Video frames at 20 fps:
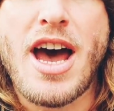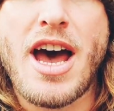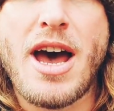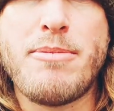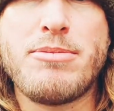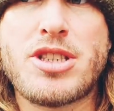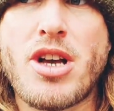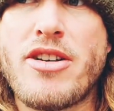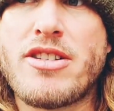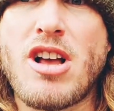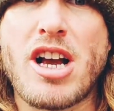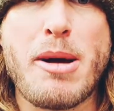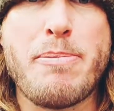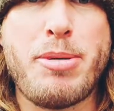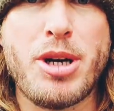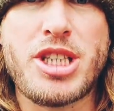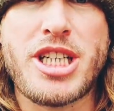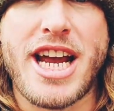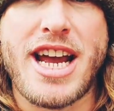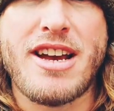so it's like a
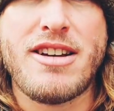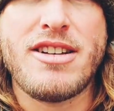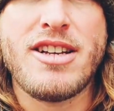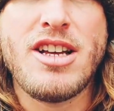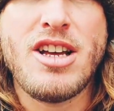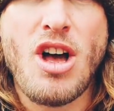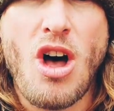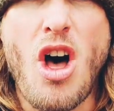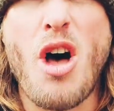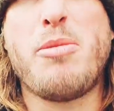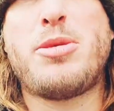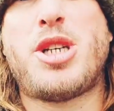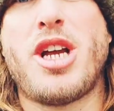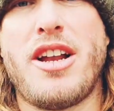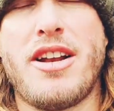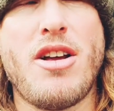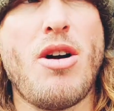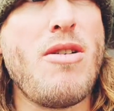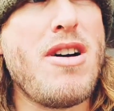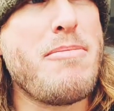budget
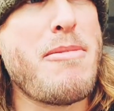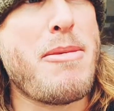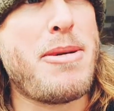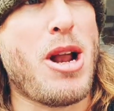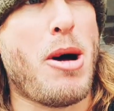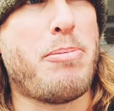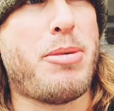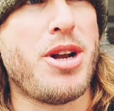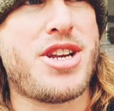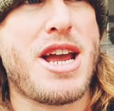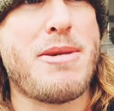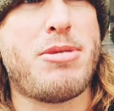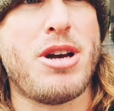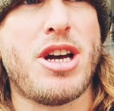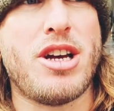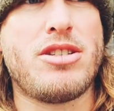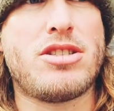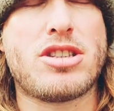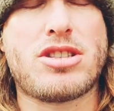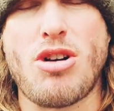option. Well, maybe not budget,
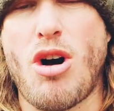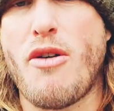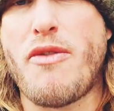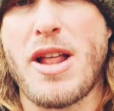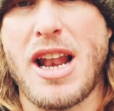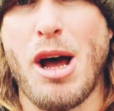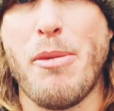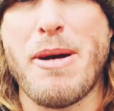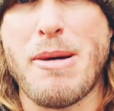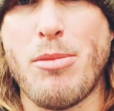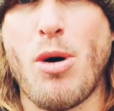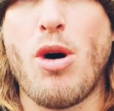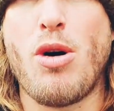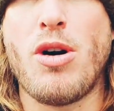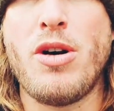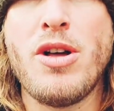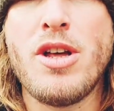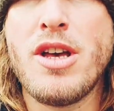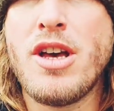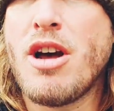but just sort of a little bit
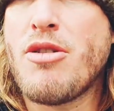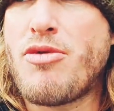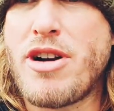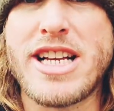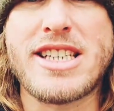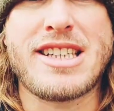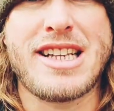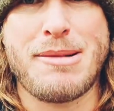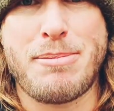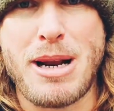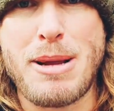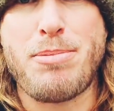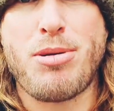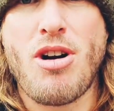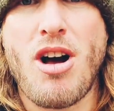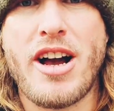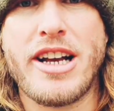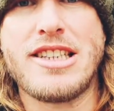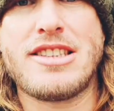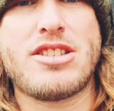more reasonably
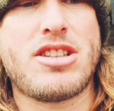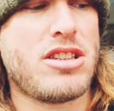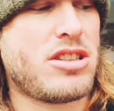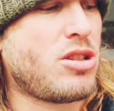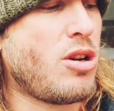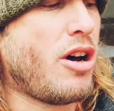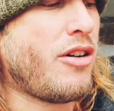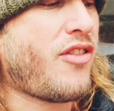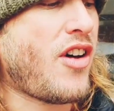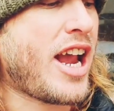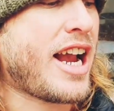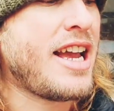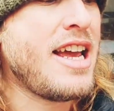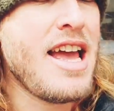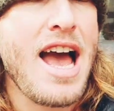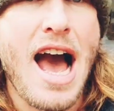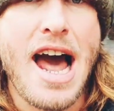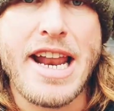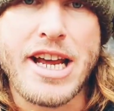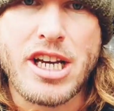priced sort of thing.
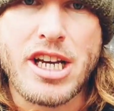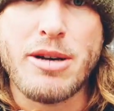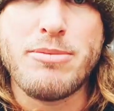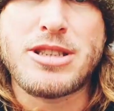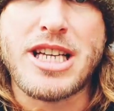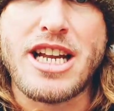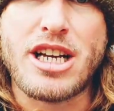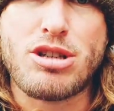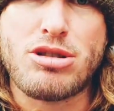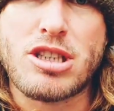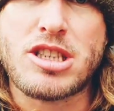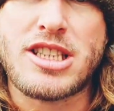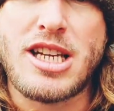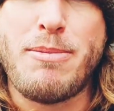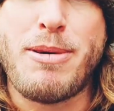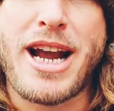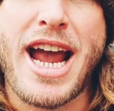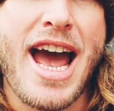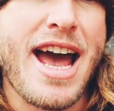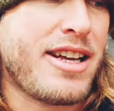And it comes in a crusty
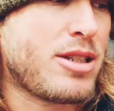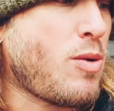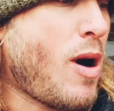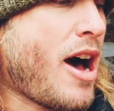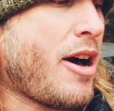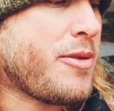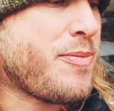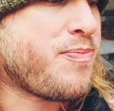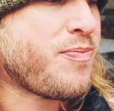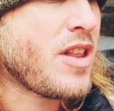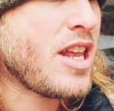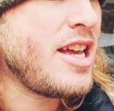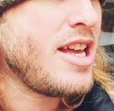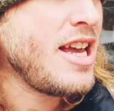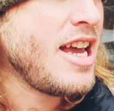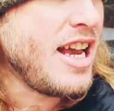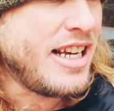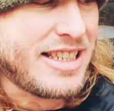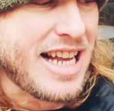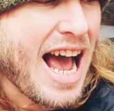baguette as well.
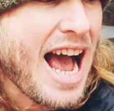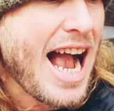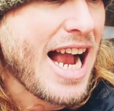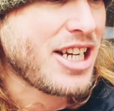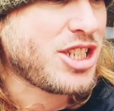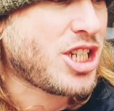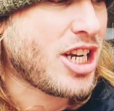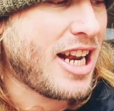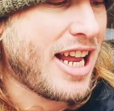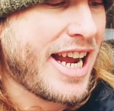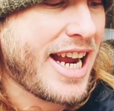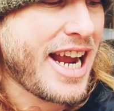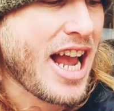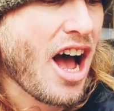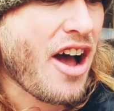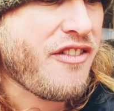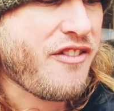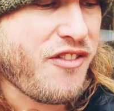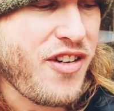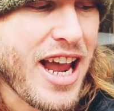It's actually,
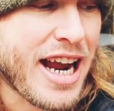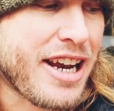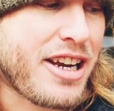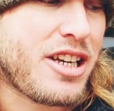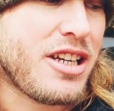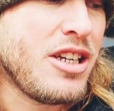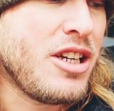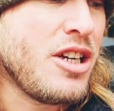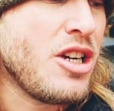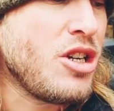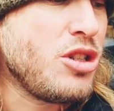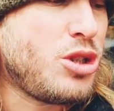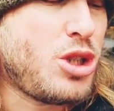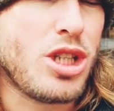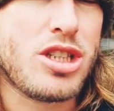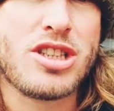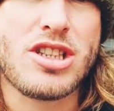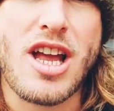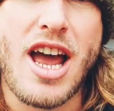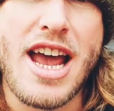I think,
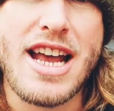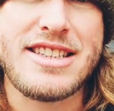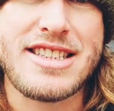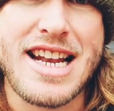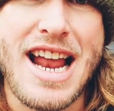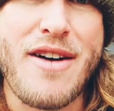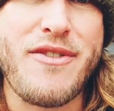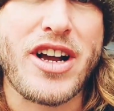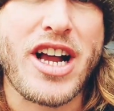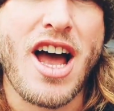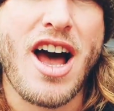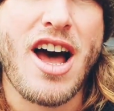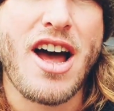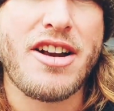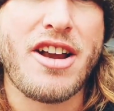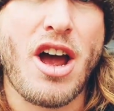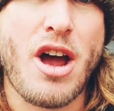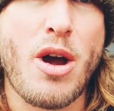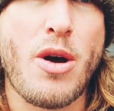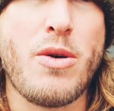it's an
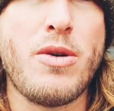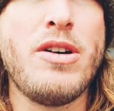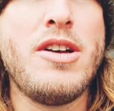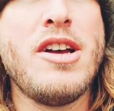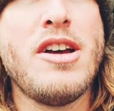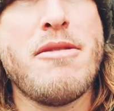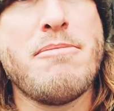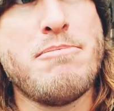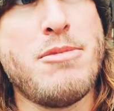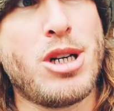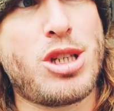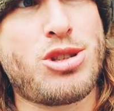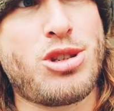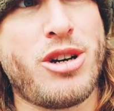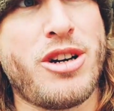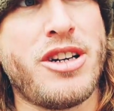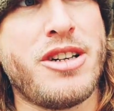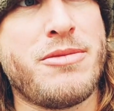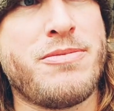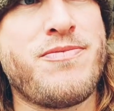avocado,
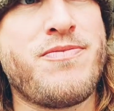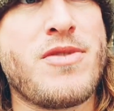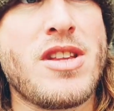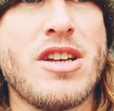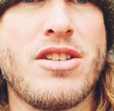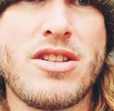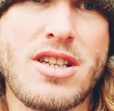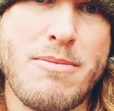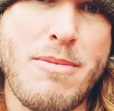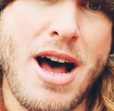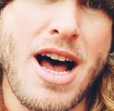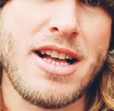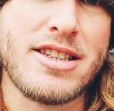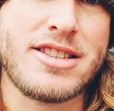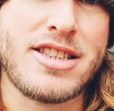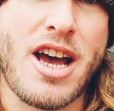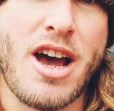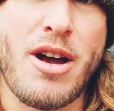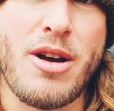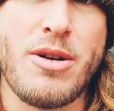mushroom,
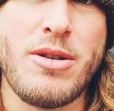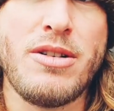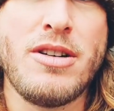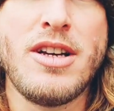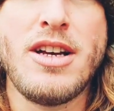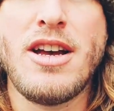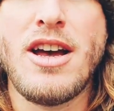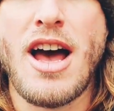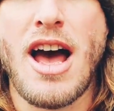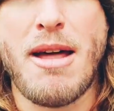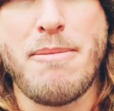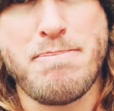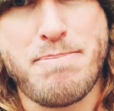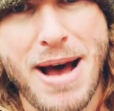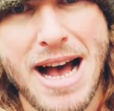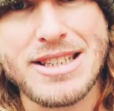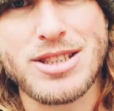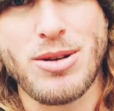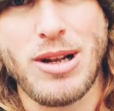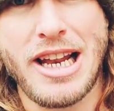tomato, and
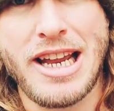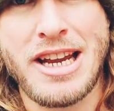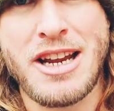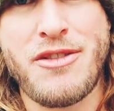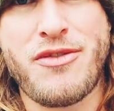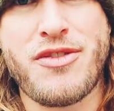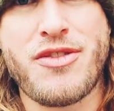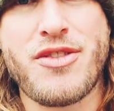basil leaf